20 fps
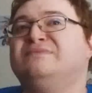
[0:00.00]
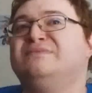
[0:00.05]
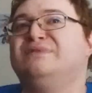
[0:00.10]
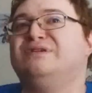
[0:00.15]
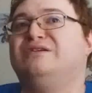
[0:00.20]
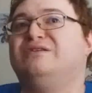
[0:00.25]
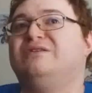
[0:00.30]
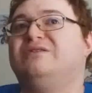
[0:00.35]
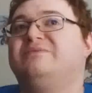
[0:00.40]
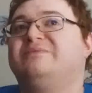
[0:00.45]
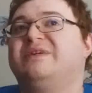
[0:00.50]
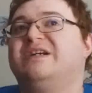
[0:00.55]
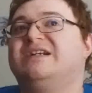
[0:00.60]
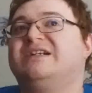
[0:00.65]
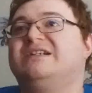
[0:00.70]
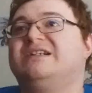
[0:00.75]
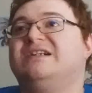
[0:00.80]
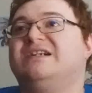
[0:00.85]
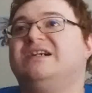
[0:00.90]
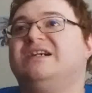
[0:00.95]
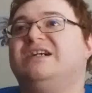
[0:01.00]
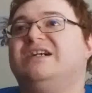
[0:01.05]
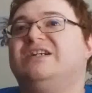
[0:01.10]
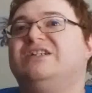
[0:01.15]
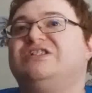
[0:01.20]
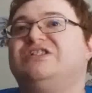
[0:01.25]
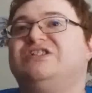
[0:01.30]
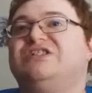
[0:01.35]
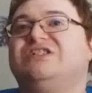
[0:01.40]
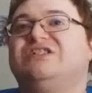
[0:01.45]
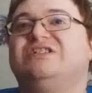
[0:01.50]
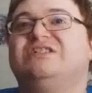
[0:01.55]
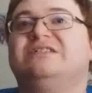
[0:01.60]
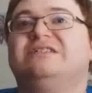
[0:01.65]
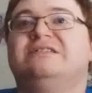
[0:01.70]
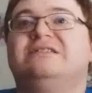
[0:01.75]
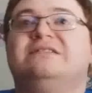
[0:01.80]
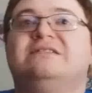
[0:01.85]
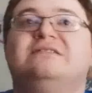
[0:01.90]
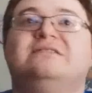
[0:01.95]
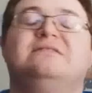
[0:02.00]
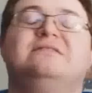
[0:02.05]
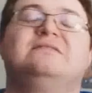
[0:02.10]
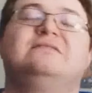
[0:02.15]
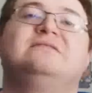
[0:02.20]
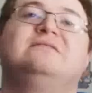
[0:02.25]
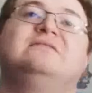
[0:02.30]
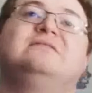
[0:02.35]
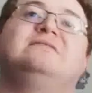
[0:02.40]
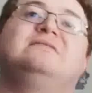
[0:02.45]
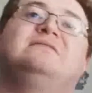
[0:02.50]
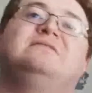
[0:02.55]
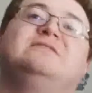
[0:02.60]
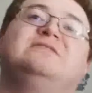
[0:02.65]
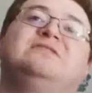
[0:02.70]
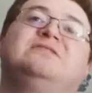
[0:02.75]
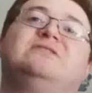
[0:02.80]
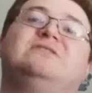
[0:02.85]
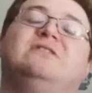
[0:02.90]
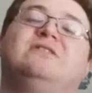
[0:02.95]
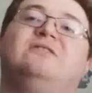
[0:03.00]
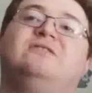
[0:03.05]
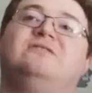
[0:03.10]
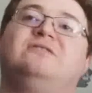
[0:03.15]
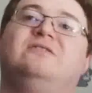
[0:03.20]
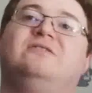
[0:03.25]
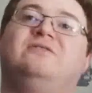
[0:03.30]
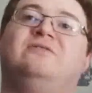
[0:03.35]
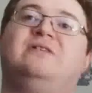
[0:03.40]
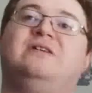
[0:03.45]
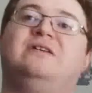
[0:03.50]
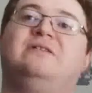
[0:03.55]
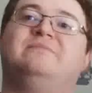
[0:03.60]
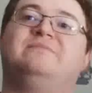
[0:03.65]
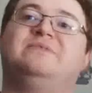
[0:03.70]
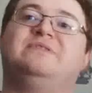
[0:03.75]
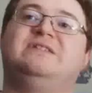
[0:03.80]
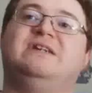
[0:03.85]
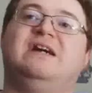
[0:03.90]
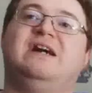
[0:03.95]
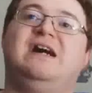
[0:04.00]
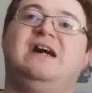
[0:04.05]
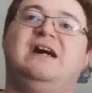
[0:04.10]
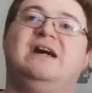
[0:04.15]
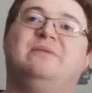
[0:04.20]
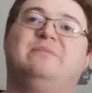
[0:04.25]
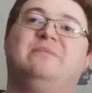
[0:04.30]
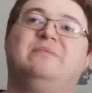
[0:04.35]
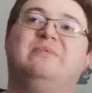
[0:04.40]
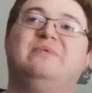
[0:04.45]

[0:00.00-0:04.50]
Oh, my gosh. Solo up top.